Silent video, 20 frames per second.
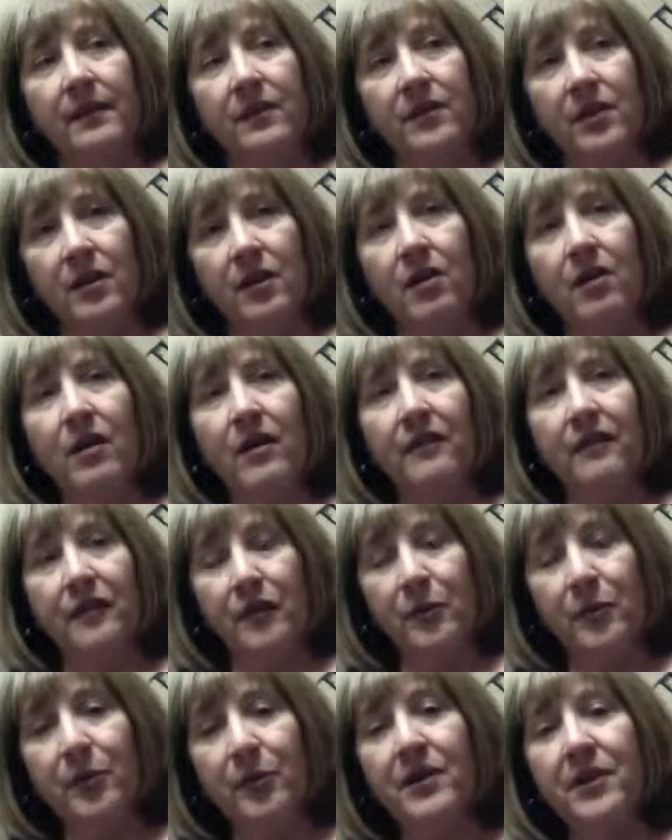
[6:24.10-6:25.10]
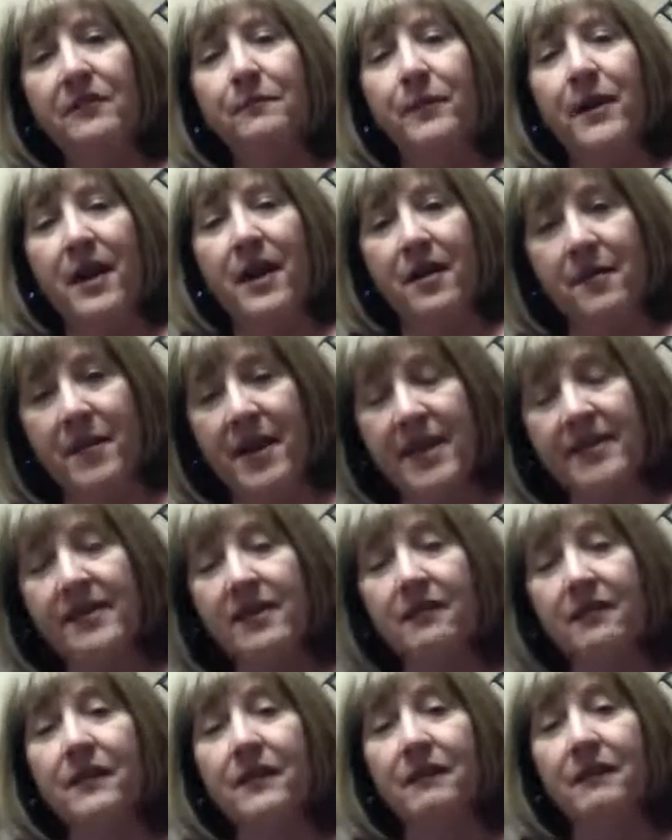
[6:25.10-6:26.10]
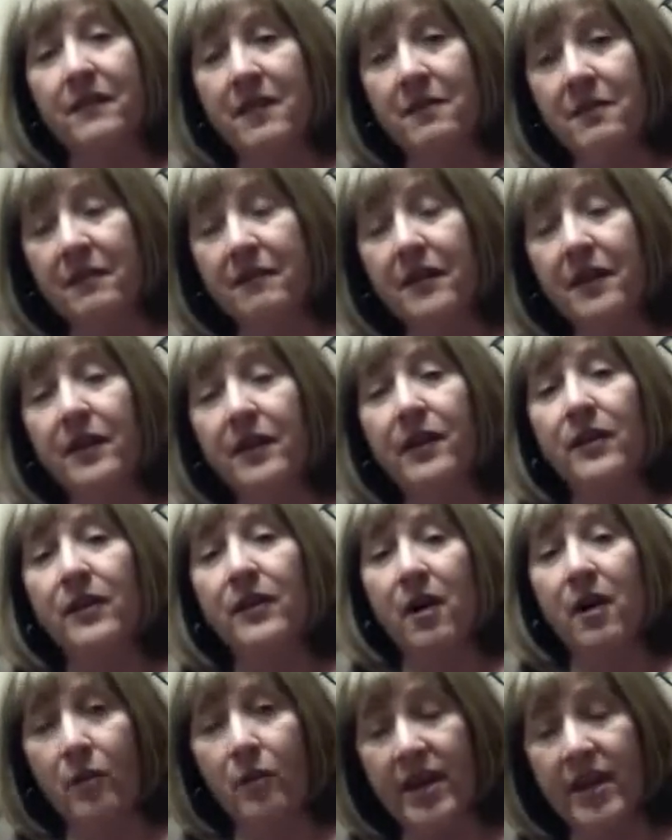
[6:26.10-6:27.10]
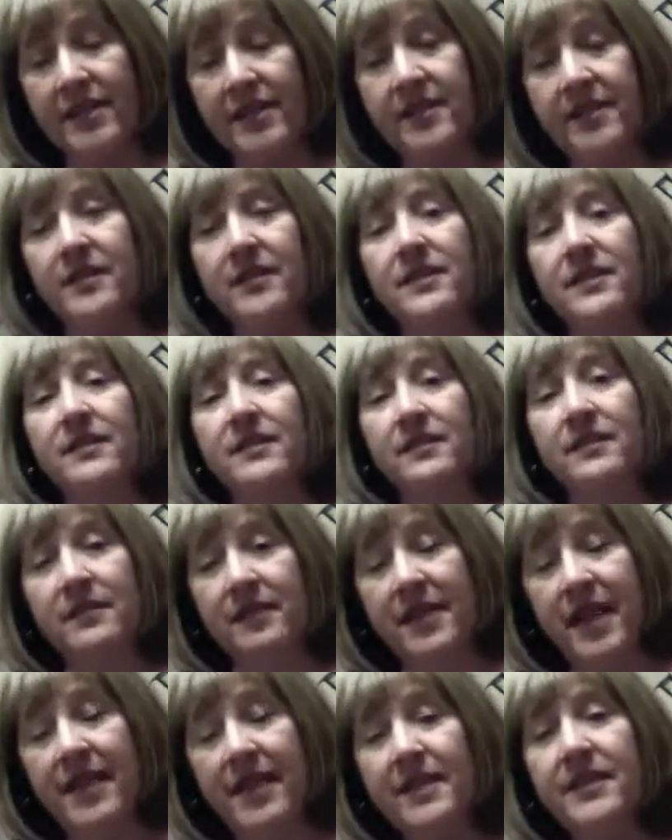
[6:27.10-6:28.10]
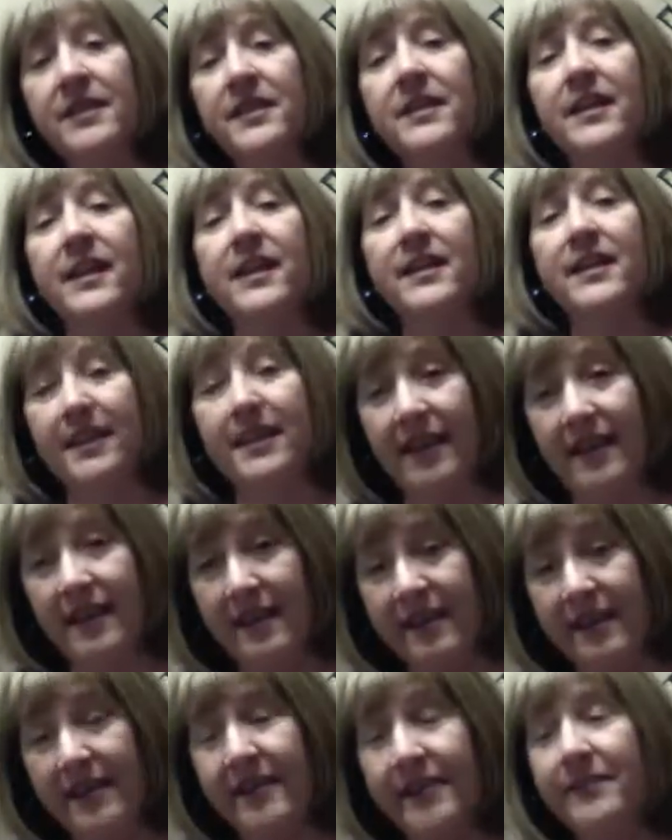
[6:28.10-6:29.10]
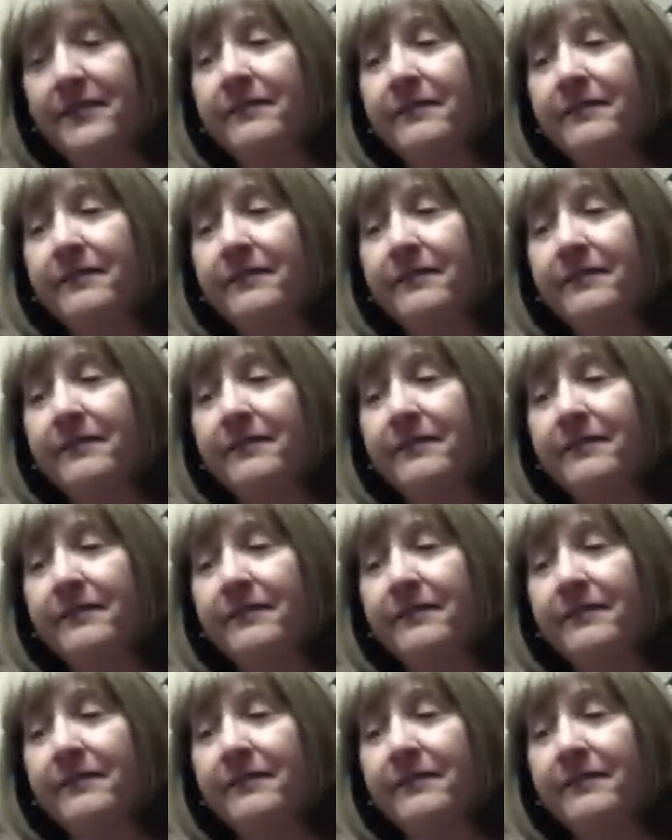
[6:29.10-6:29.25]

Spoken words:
I feel pretty proud of myself. I've come a very long way since 1998.